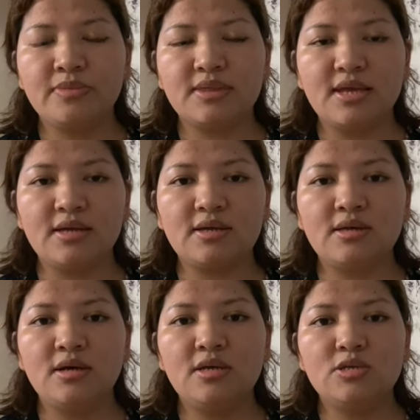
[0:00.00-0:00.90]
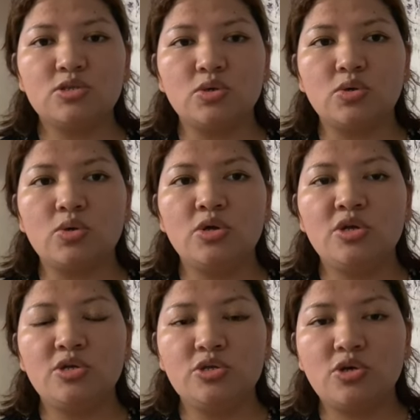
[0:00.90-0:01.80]
things, so
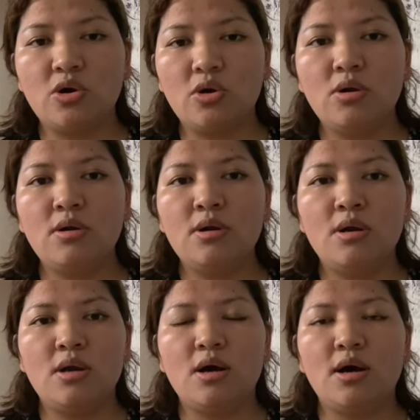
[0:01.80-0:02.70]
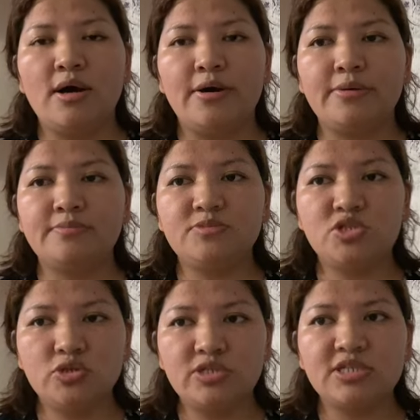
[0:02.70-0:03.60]
your
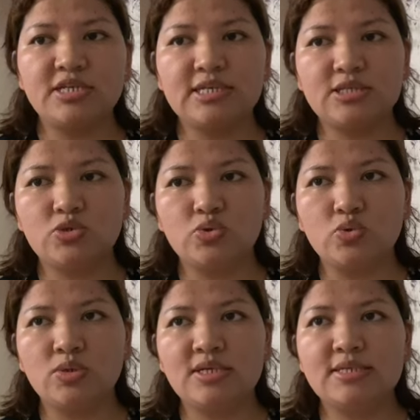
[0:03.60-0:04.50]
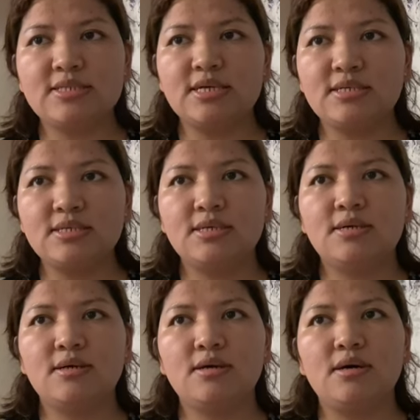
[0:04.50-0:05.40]
duty is to send
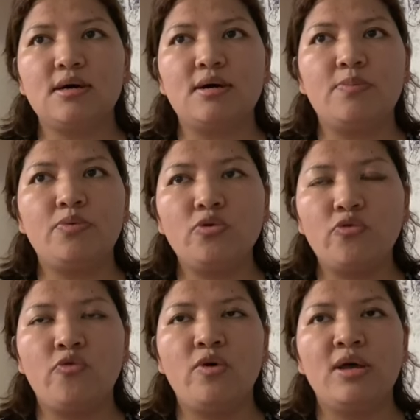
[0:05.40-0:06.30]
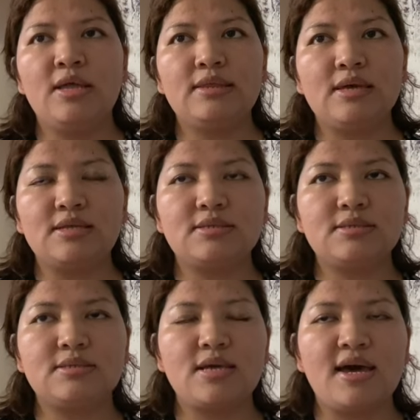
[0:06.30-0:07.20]
proof that
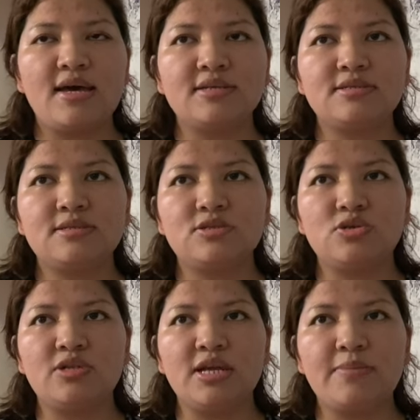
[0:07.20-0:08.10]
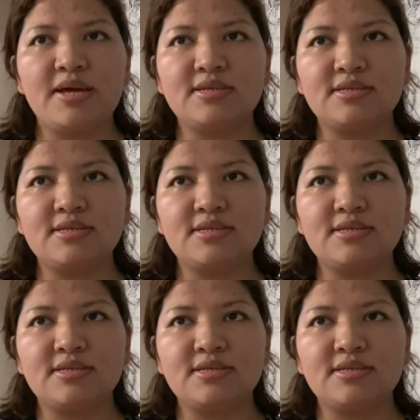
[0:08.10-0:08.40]
has your name as